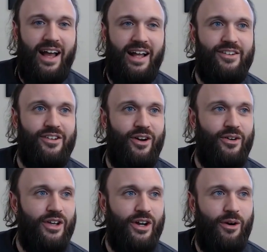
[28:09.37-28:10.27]
amazon
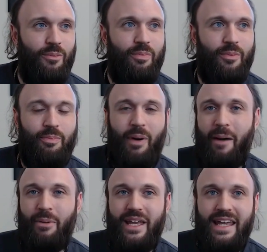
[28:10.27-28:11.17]
so you know
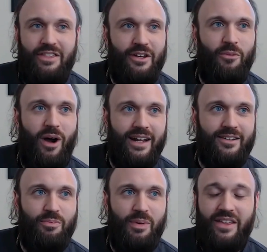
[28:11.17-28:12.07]
papa ethan
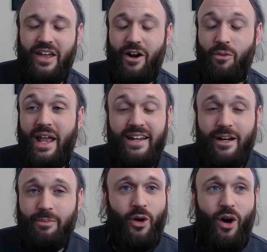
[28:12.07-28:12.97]
wanted to be there we
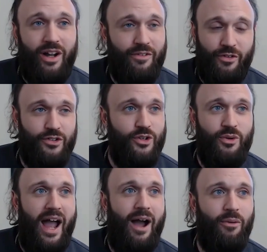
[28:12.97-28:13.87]
ended up talking for
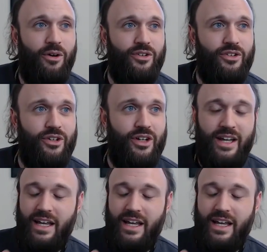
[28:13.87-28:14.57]
two hours